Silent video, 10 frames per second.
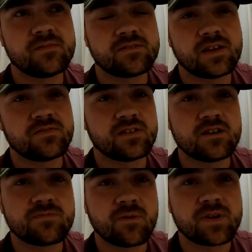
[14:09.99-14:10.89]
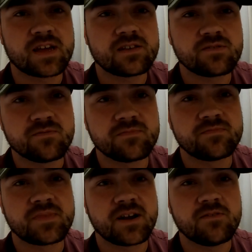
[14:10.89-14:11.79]
Safe to say, you probably guessed from
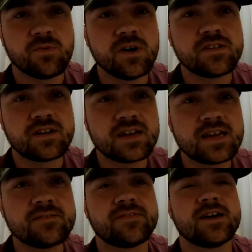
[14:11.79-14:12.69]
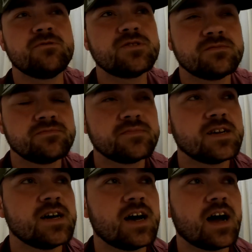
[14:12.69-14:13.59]
how I've worded it, it failed.
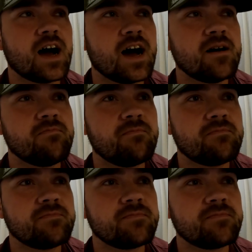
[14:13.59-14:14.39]
And